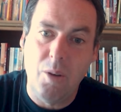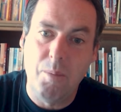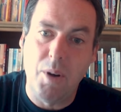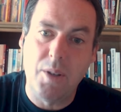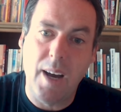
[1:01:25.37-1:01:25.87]

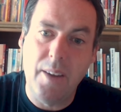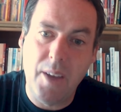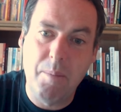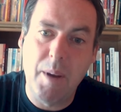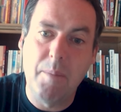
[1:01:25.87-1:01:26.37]
but I
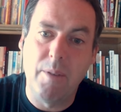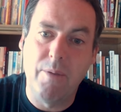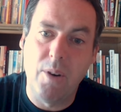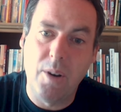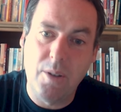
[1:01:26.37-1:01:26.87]
think people
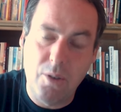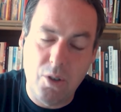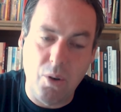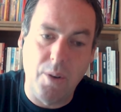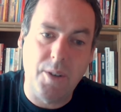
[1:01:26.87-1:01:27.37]
for
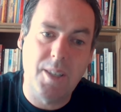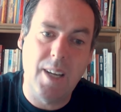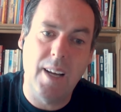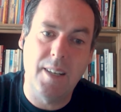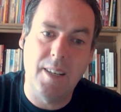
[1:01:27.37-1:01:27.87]
to
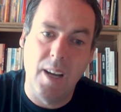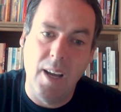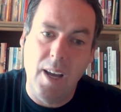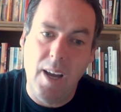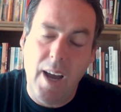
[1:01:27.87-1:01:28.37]
understand it,
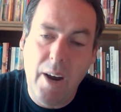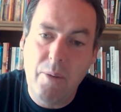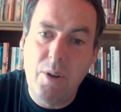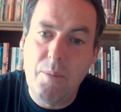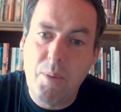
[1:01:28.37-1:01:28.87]
how
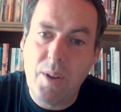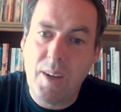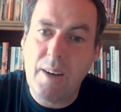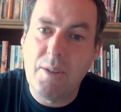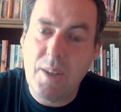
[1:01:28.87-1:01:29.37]
are you
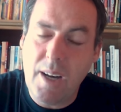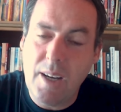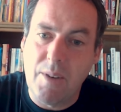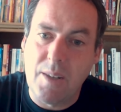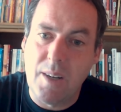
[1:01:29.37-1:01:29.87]
breathing outside
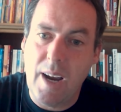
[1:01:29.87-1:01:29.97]
of it?